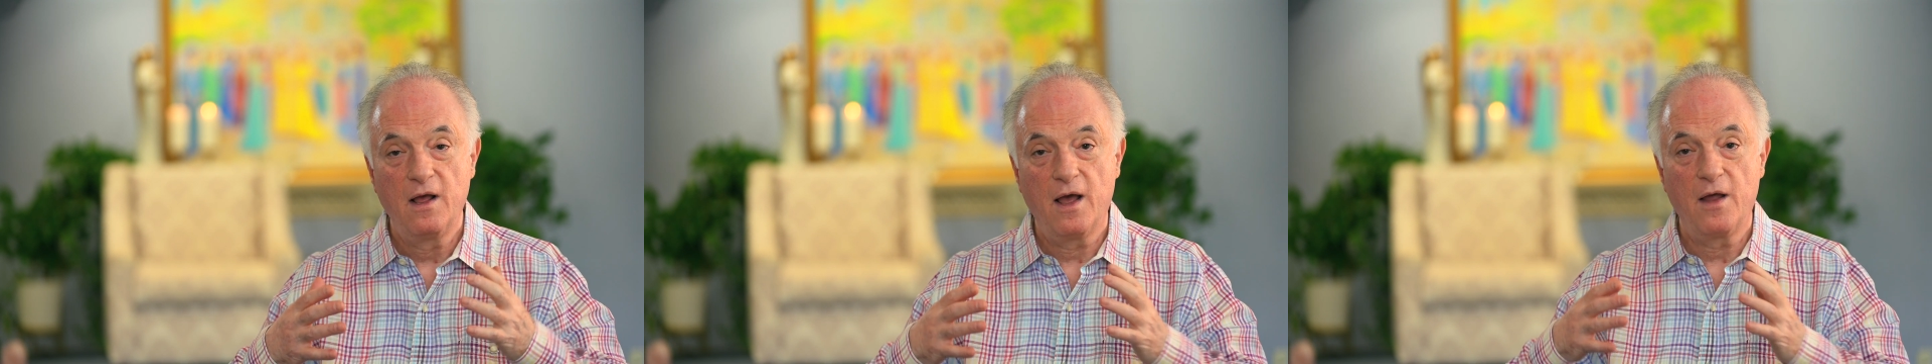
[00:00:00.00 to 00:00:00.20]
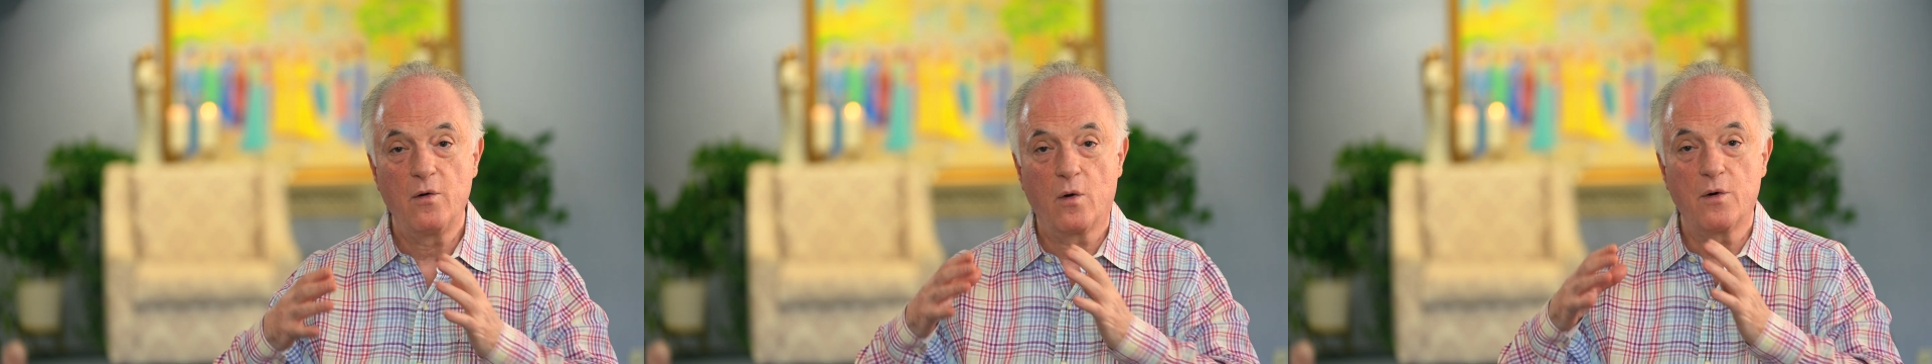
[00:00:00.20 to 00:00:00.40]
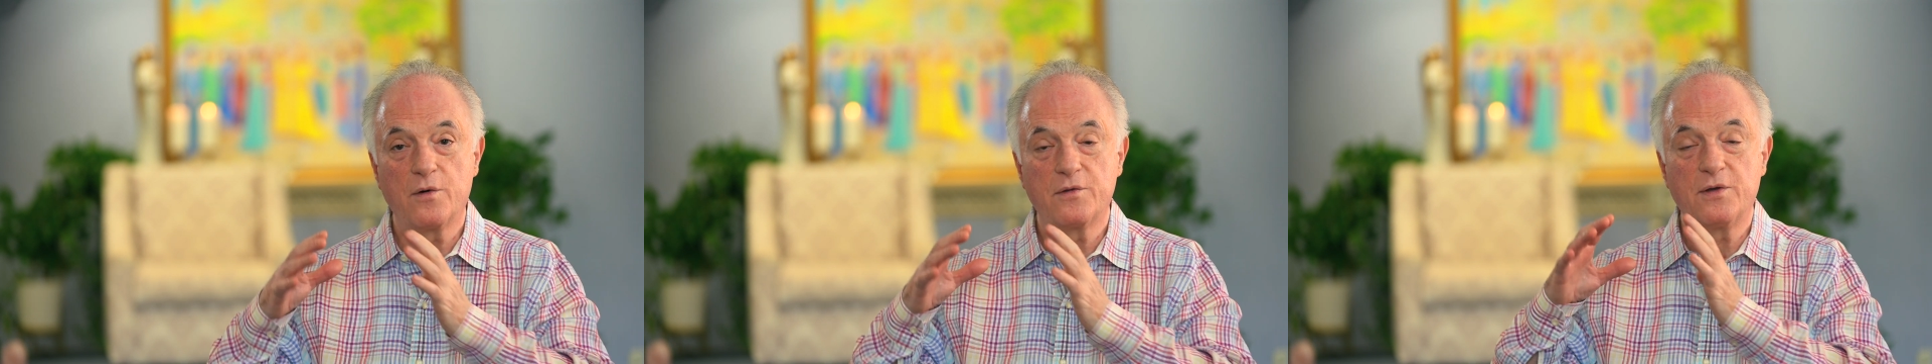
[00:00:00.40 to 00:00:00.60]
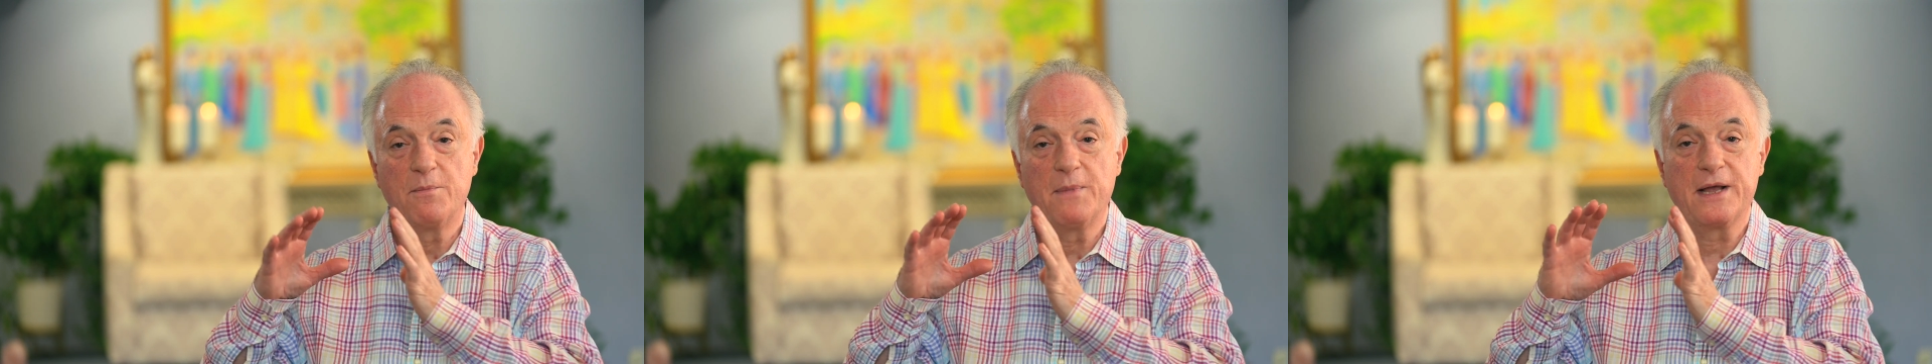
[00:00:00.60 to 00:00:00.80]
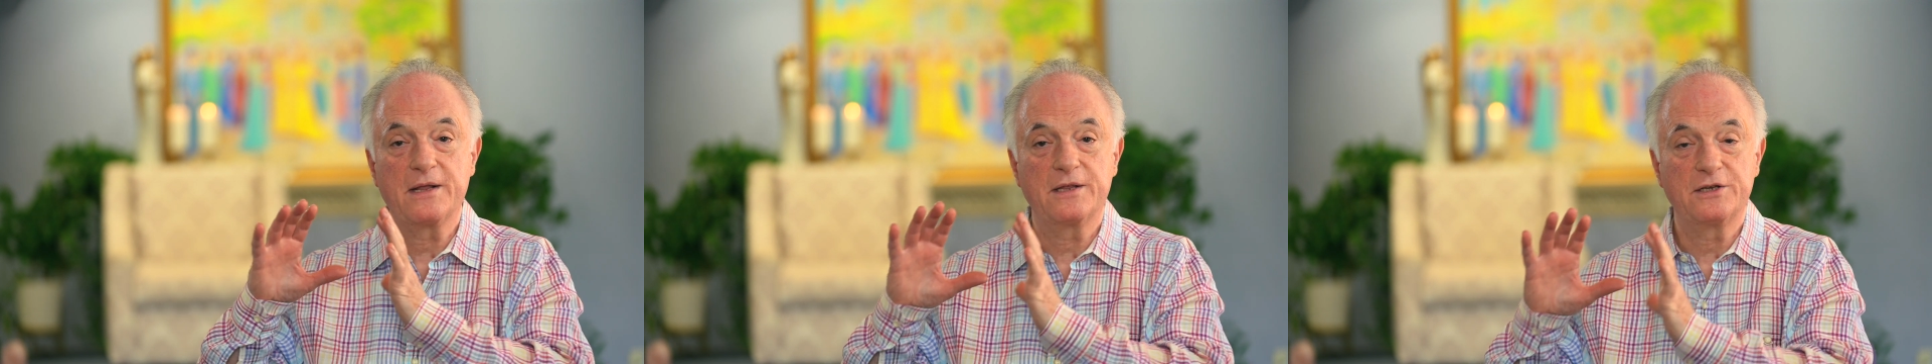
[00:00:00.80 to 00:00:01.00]
in order to
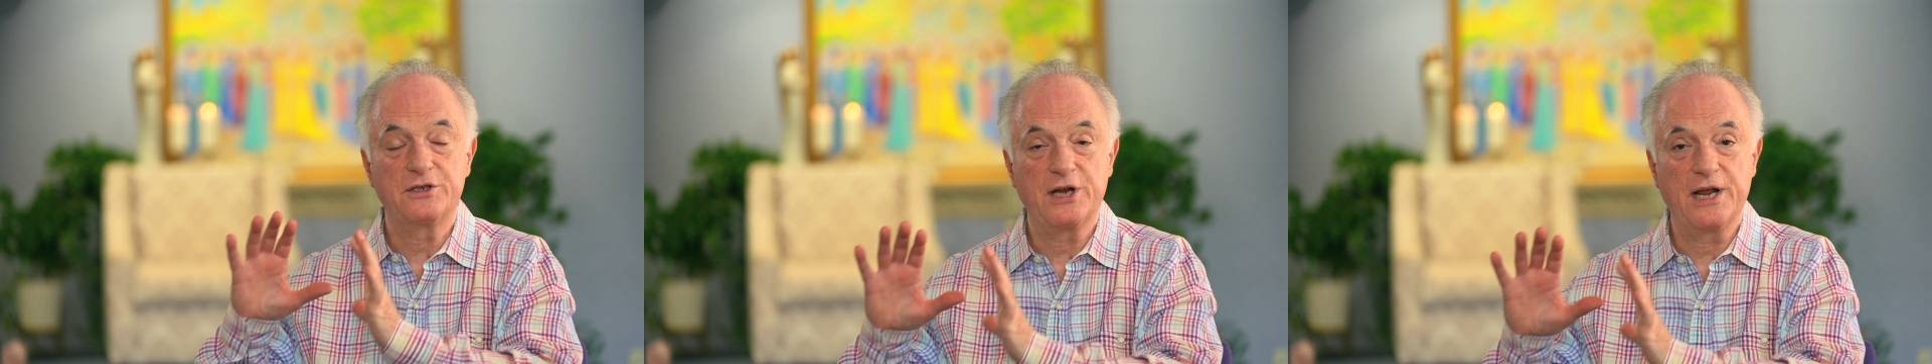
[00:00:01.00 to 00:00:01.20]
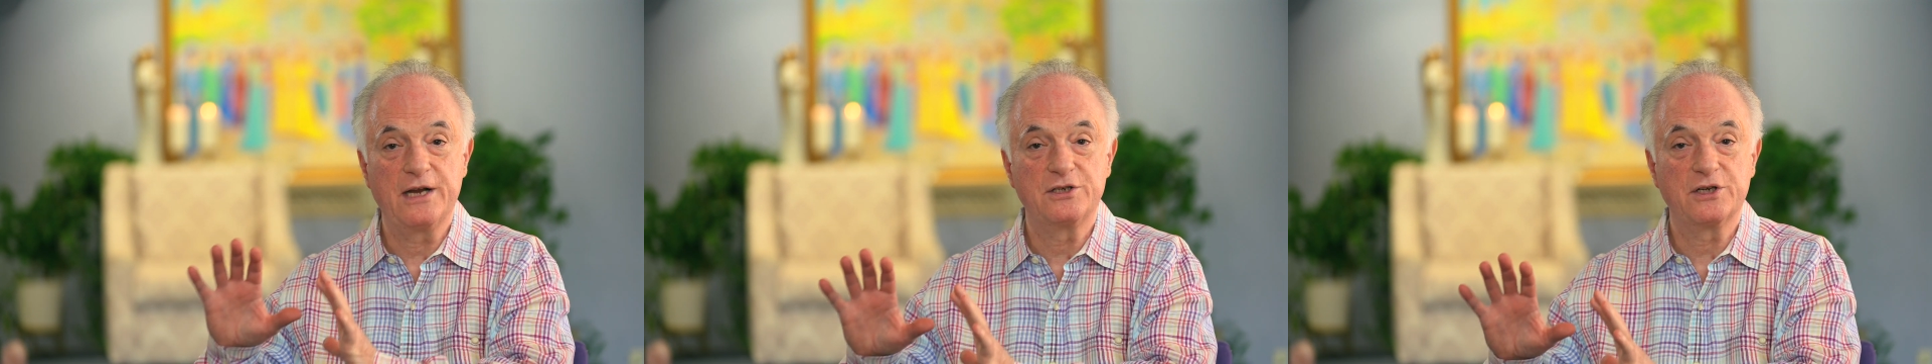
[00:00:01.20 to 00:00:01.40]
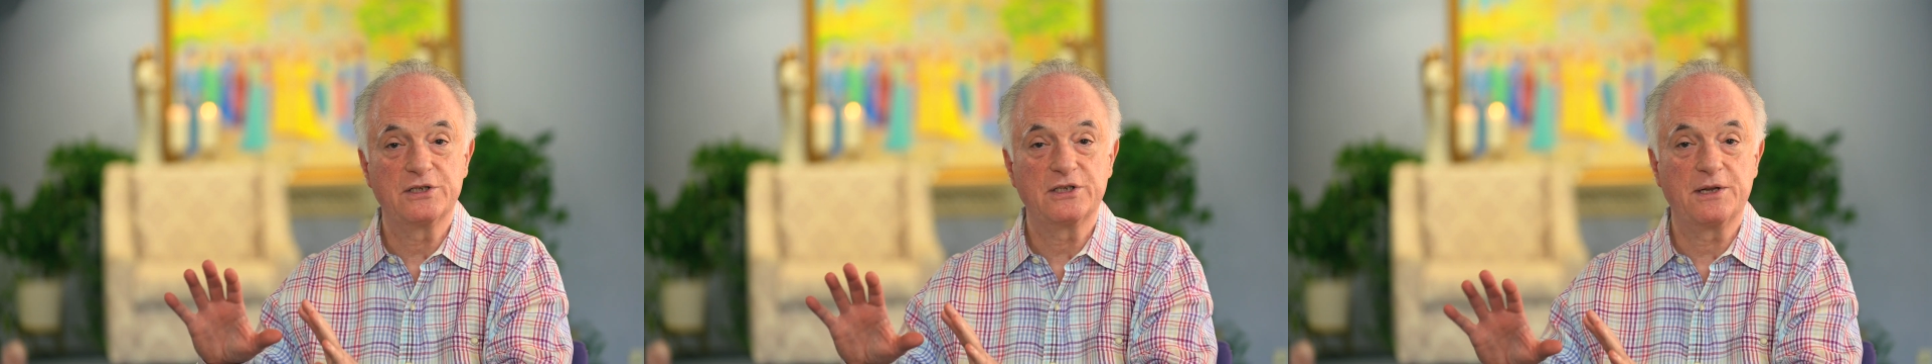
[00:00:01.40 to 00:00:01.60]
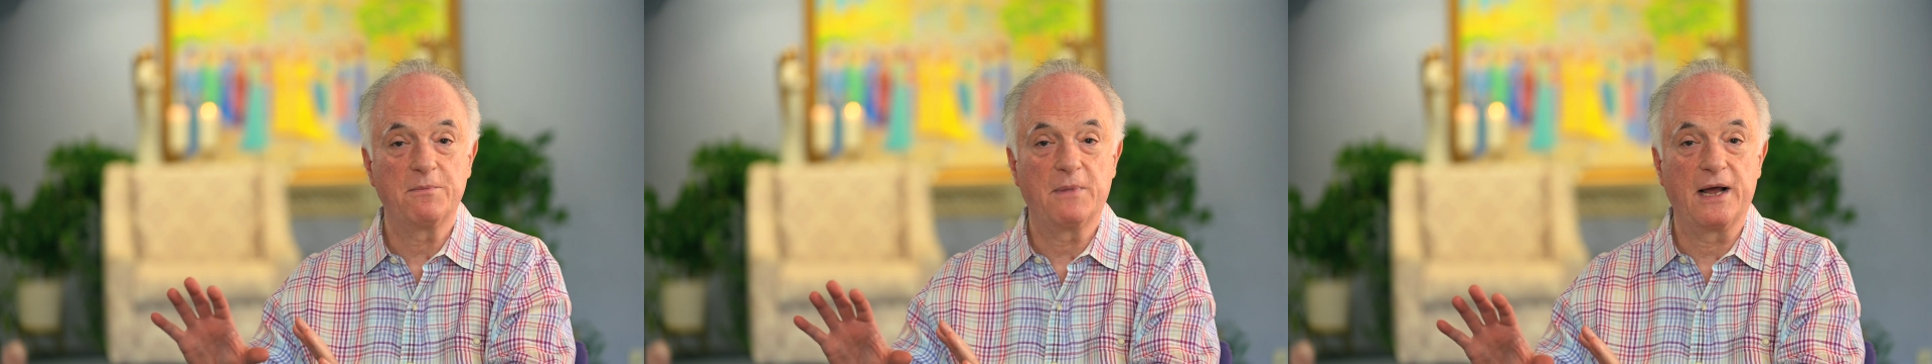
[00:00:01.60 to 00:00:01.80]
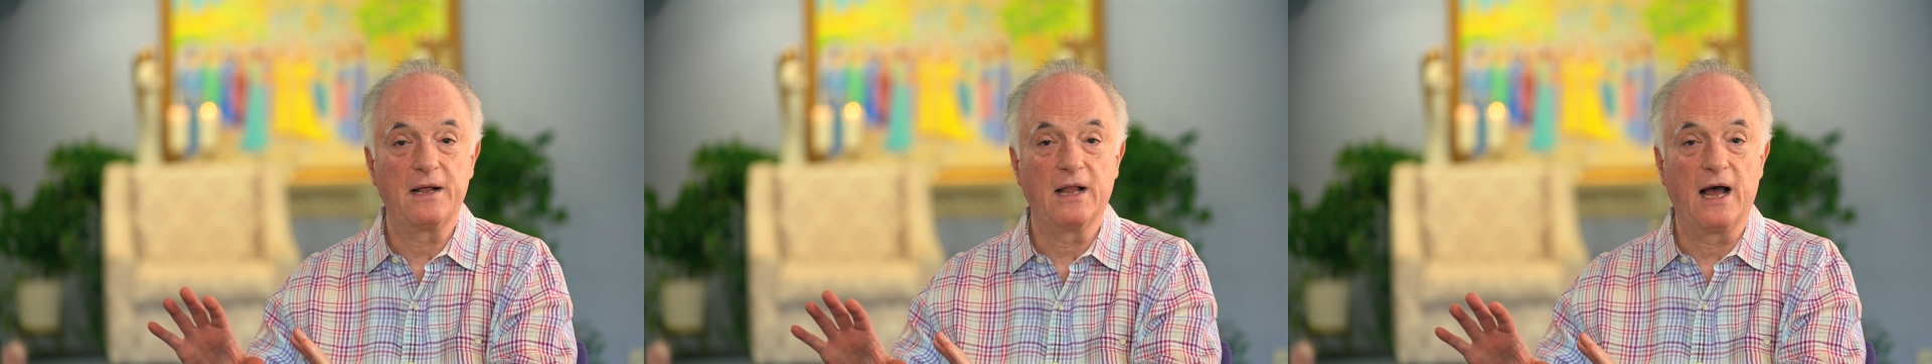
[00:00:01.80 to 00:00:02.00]
make the changes in
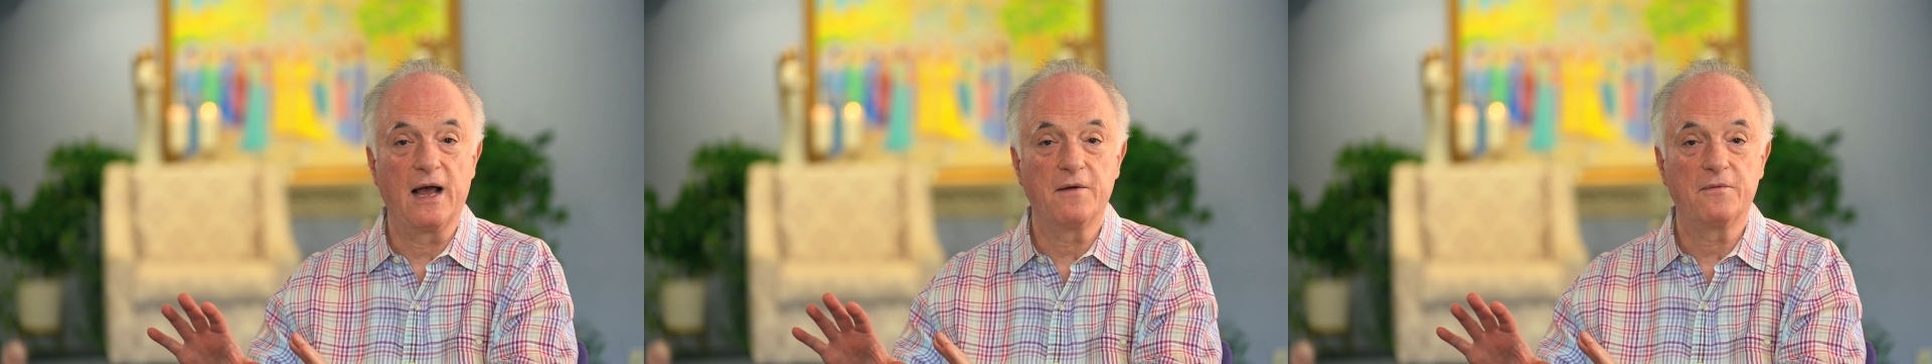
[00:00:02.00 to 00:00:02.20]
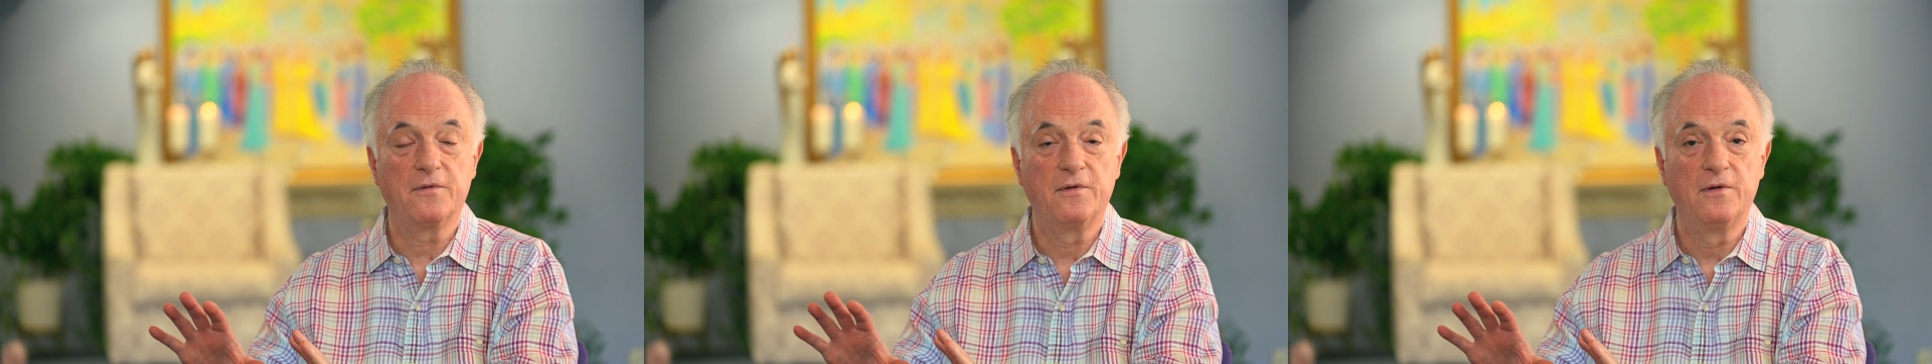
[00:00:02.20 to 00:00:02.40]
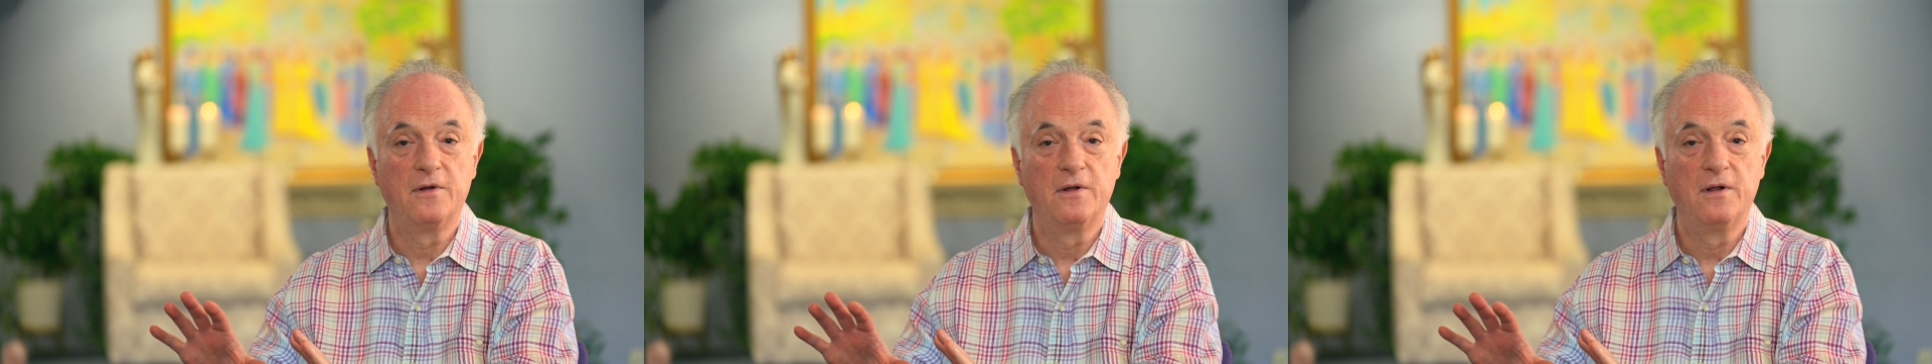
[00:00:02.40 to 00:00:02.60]
my life.